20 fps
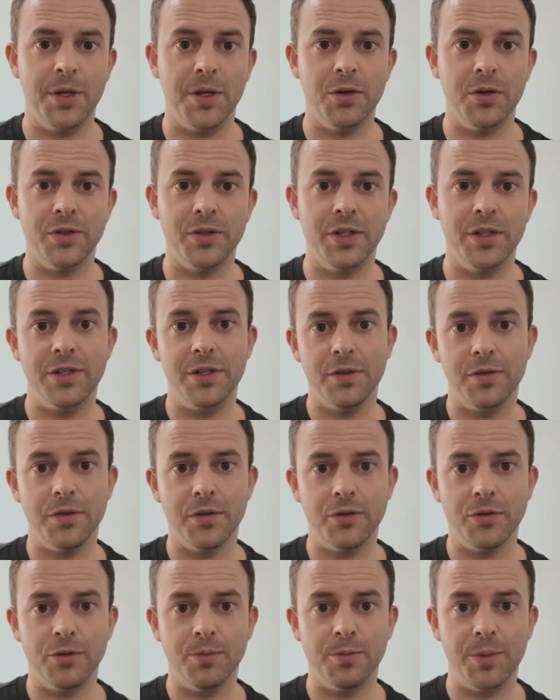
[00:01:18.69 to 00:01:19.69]
Because the
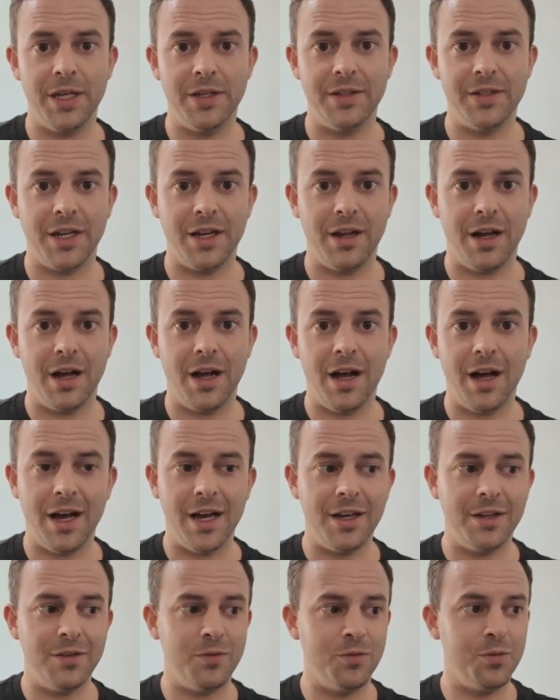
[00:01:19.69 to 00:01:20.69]
difference would be is that
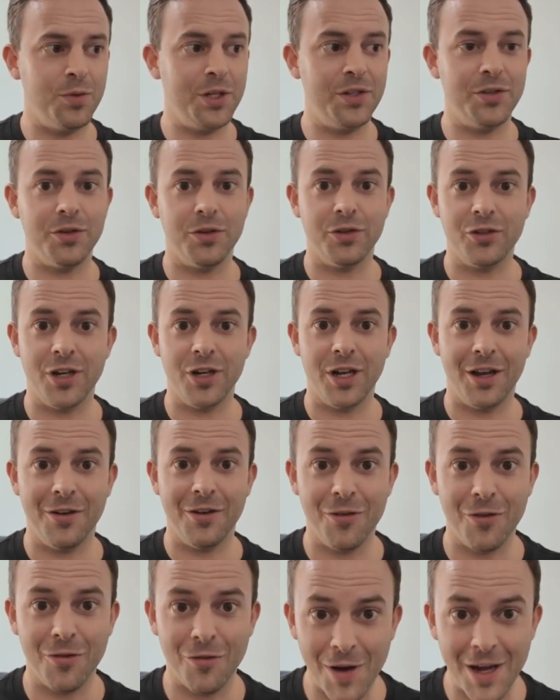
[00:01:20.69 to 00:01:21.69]
I research
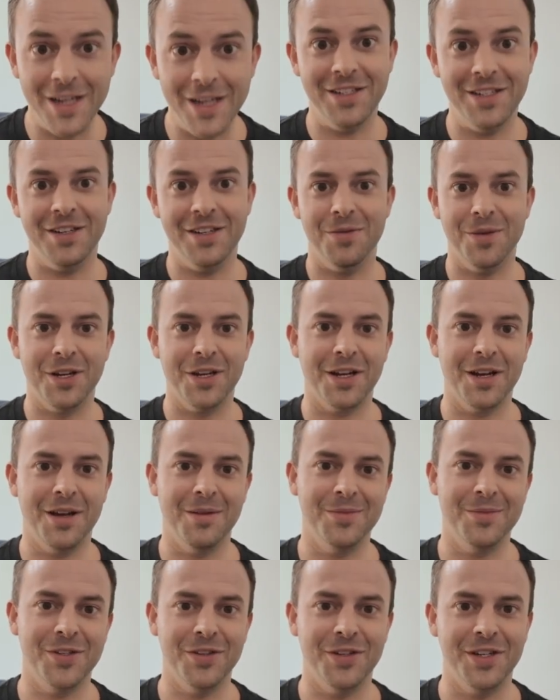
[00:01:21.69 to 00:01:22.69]
like crazy when it
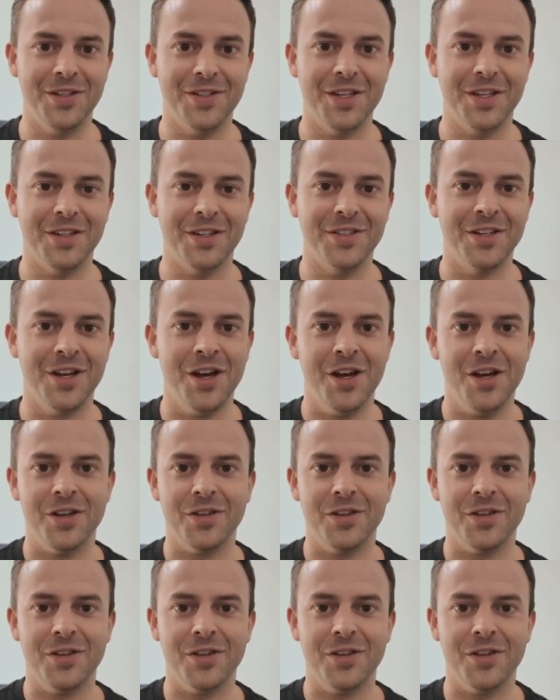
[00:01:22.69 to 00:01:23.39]
comes to these things.